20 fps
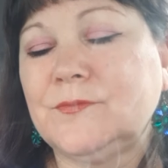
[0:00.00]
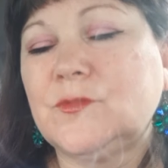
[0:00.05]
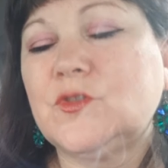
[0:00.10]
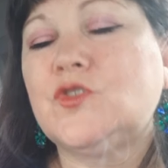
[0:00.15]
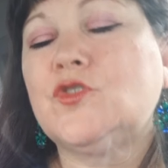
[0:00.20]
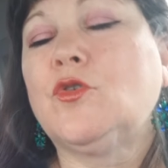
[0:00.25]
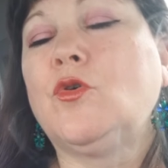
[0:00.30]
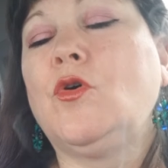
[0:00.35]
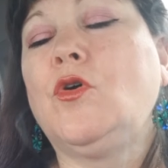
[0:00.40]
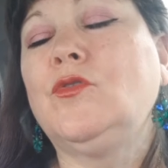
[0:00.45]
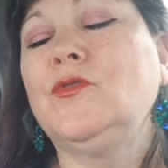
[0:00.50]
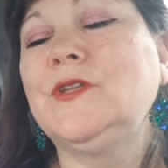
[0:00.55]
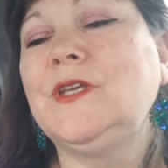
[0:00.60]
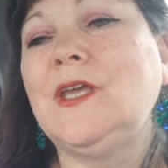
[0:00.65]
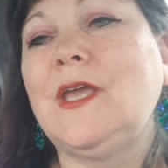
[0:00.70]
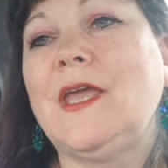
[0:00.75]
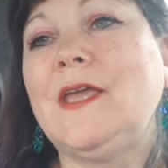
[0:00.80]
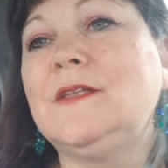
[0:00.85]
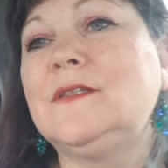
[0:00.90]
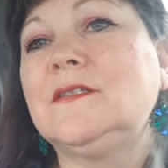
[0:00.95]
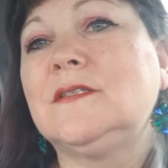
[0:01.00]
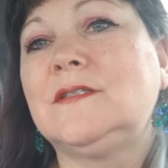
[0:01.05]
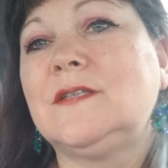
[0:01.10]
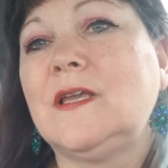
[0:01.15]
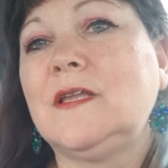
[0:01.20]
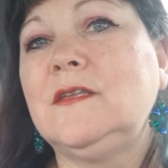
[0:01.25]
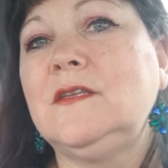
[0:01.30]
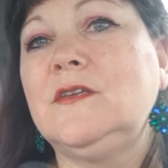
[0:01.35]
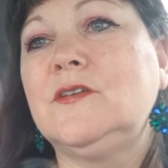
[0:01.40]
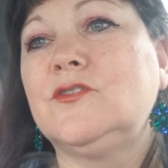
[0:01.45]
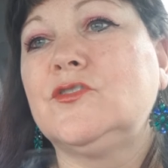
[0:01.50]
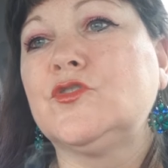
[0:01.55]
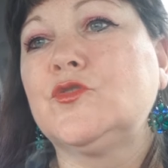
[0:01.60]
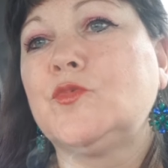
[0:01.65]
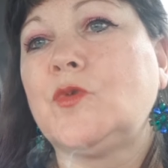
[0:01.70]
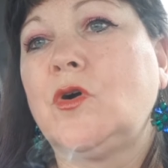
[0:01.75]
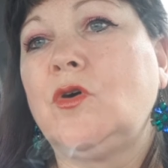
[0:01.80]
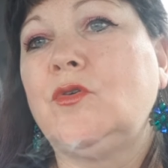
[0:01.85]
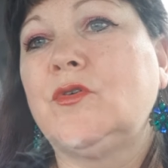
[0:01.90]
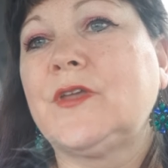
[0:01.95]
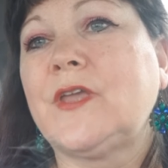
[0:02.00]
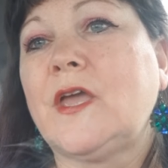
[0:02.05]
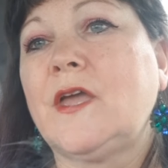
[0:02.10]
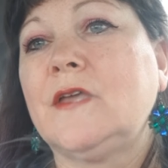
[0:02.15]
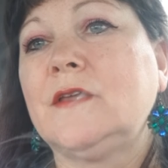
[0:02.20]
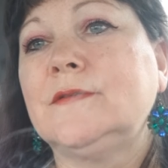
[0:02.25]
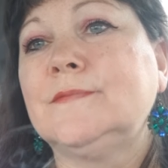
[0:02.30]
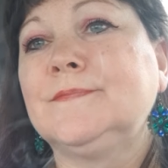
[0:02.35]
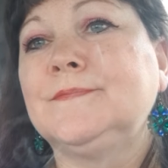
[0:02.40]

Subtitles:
so only 8 to 10 years were okay.